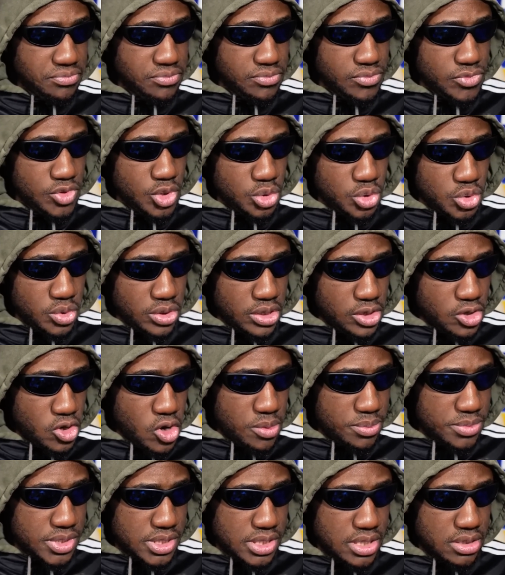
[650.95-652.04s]
Tuchel comes
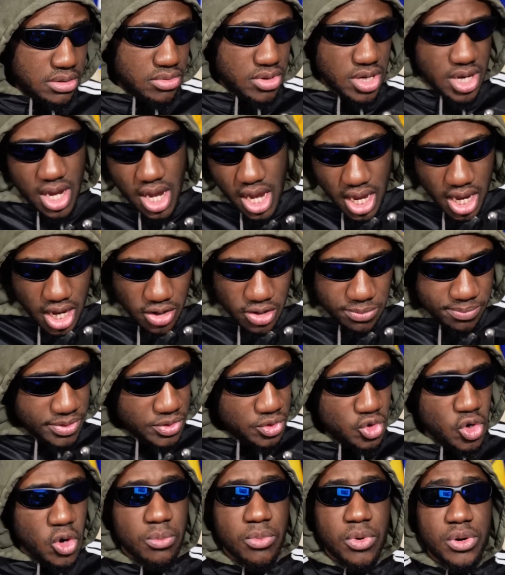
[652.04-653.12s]
in. Hey, you beat
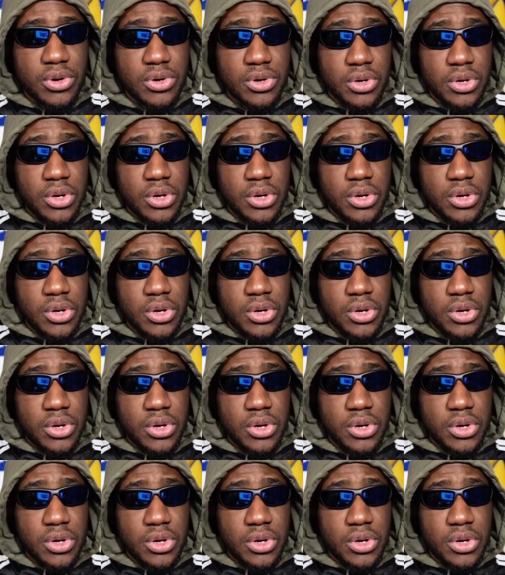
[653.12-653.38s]
Dortmund.